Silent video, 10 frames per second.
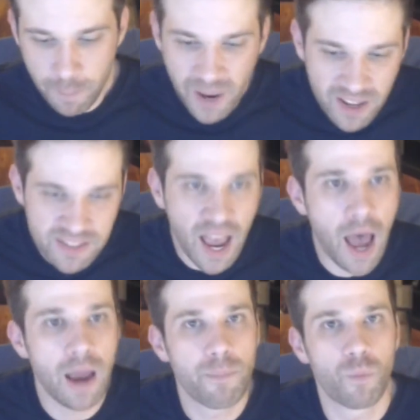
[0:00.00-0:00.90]
pick a
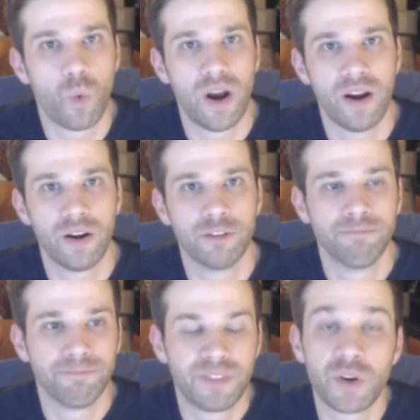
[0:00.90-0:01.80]
time where
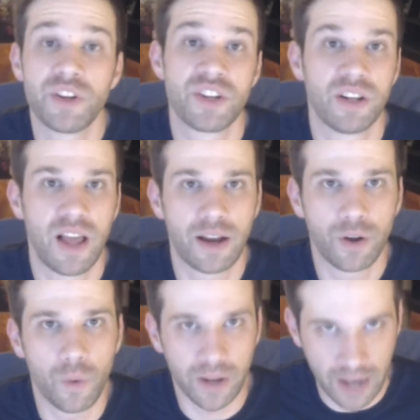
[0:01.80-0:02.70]
there isn't a lot
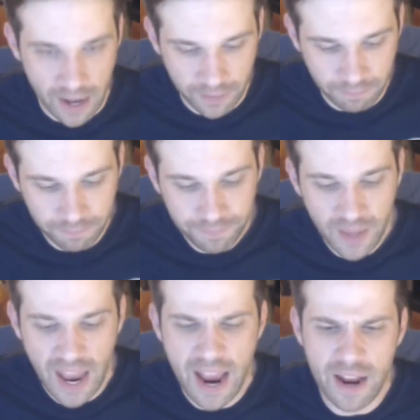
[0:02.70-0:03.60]
going on.
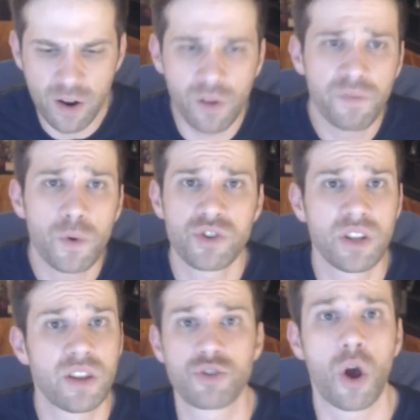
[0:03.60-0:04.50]
And
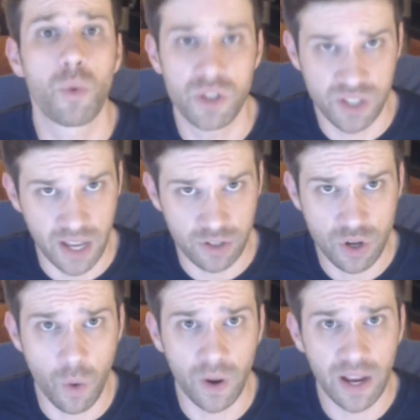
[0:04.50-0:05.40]
unfortunately, there's always things
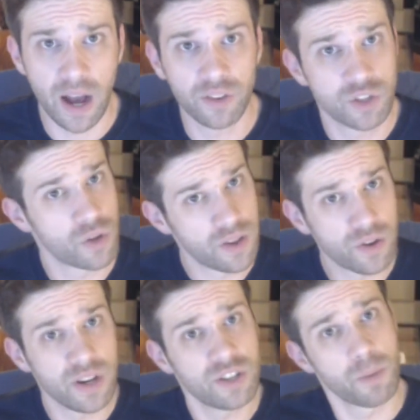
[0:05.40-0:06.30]
going on. So
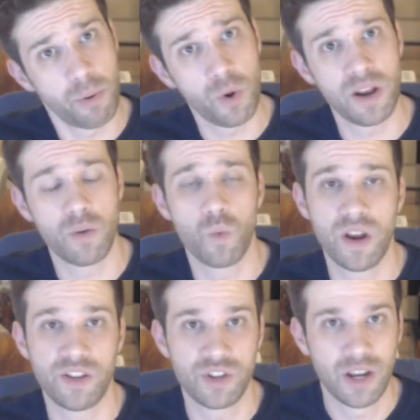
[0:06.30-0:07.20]
there is a point at
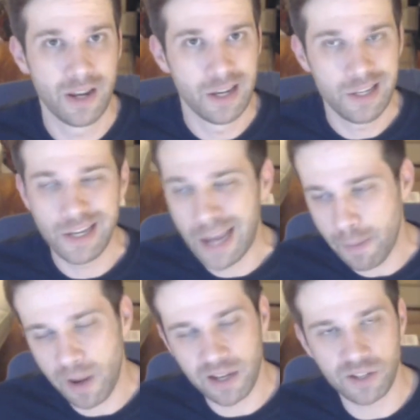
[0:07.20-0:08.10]
which you
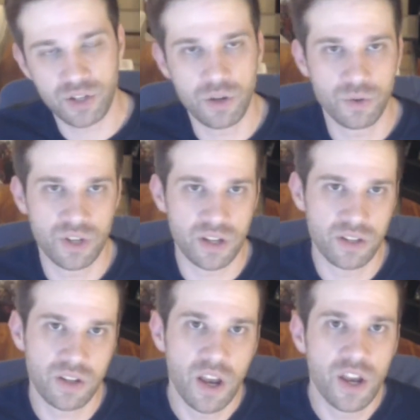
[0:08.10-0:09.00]
can't make
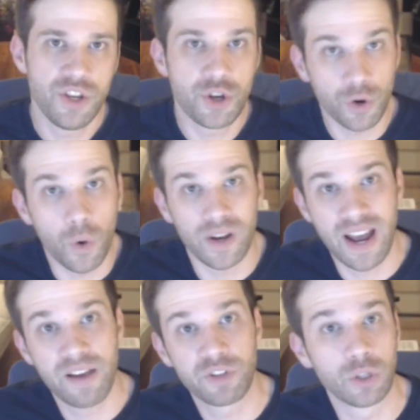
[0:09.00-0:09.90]
excuses. You're going to
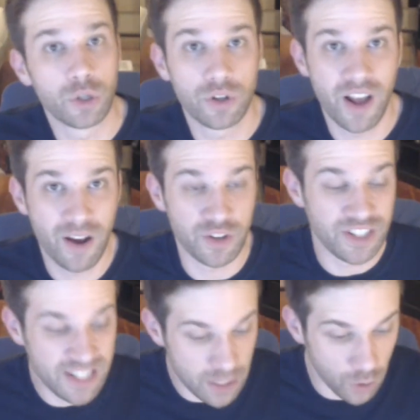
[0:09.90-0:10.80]
have to learn how to
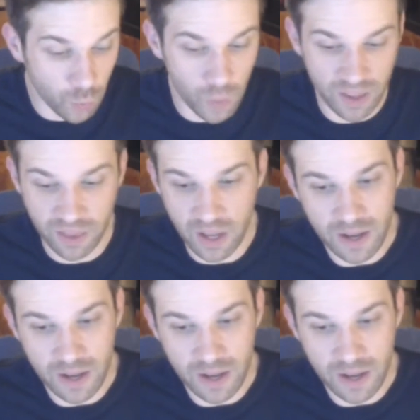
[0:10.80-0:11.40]
deal with